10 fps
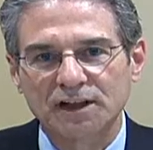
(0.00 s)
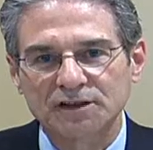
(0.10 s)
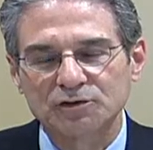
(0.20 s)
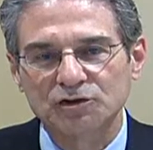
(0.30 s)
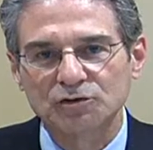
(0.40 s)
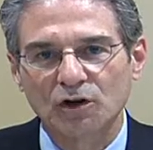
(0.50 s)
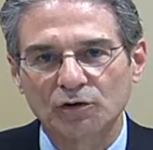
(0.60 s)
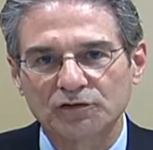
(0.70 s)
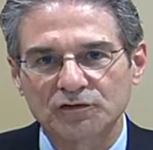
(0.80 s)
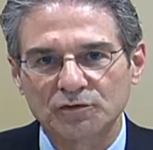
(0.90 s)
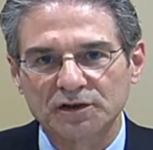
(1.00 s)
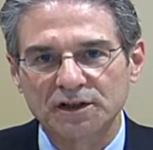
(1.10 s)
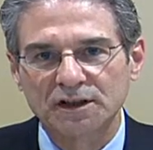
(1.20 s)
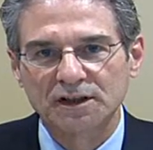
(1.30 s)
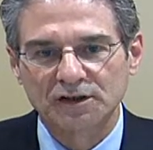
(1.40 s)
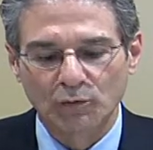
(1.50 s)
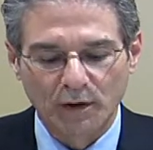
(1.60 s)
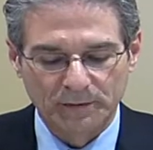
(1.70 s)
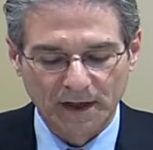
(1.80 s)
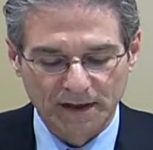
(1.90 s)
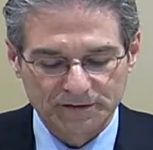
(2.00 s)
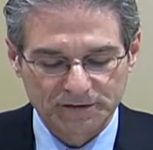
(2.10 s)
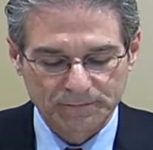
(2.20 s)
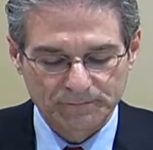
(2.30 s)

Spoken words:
as you go through the webcast.